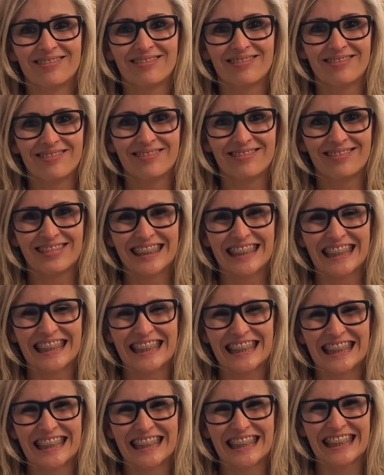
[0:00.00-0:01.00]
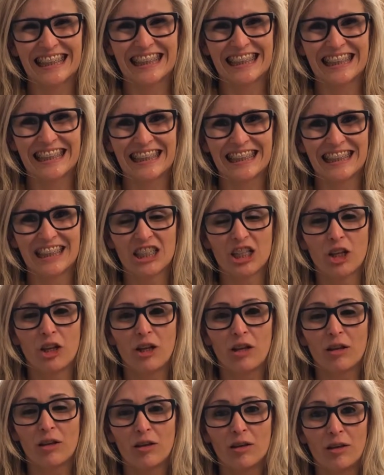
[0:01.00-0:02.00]
Amanda here. What do you got for us
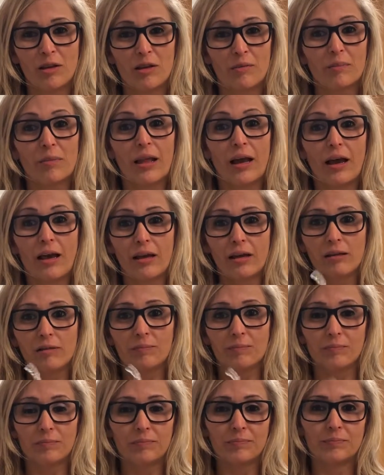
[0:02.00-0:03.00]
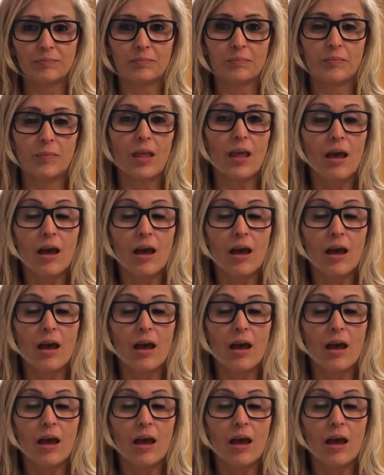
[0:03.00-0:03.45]
today? What are you going to show us how to do?